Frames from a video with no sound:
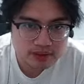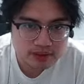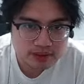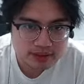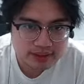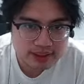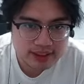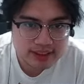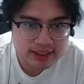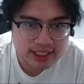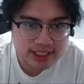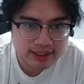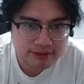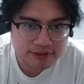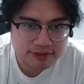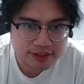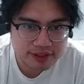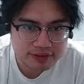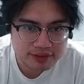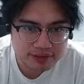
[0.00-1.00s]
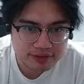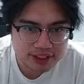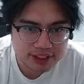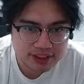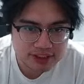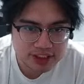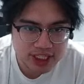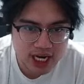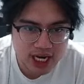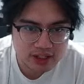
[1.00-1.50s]
This is like a 50-50.
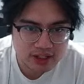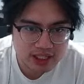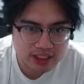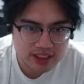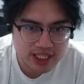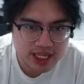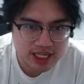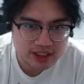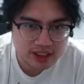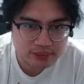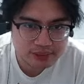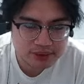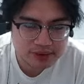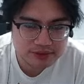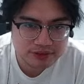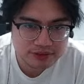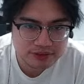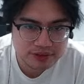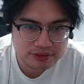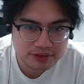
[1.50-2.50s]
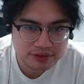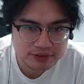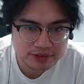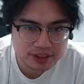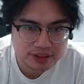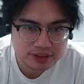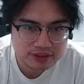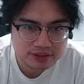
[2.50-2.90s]
Chang'e Cyclops, 50-50.